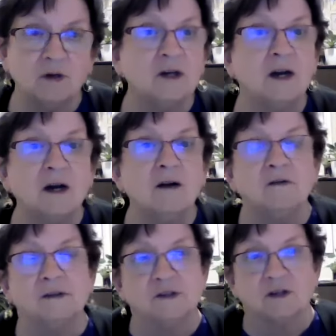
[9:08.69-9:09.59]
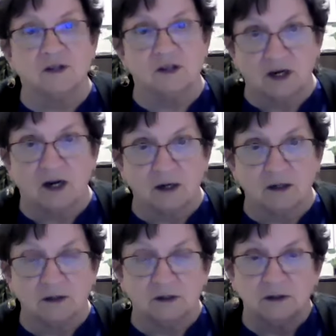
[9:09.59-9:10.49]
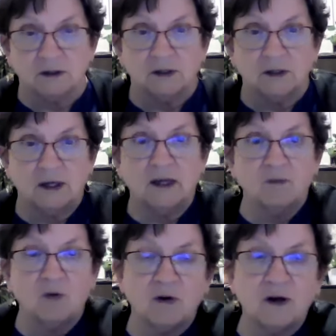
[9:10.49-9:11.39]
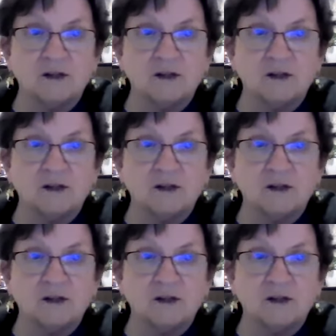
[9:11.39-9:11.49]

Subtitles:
none of us are stuck anymore.